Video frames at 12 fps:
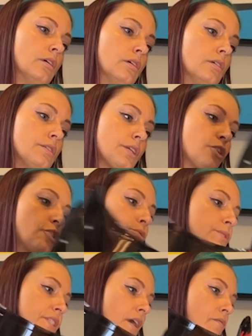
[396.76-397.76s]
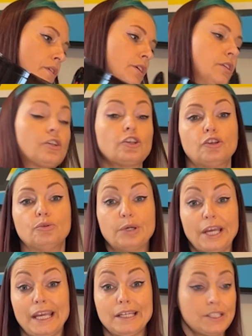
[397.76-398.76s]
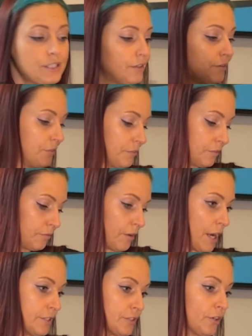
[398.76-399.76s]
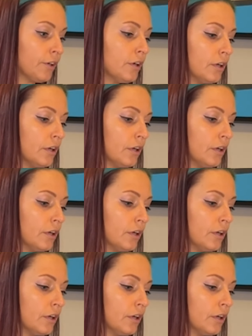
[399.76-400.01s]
It's a Q7 and a Q8 visor.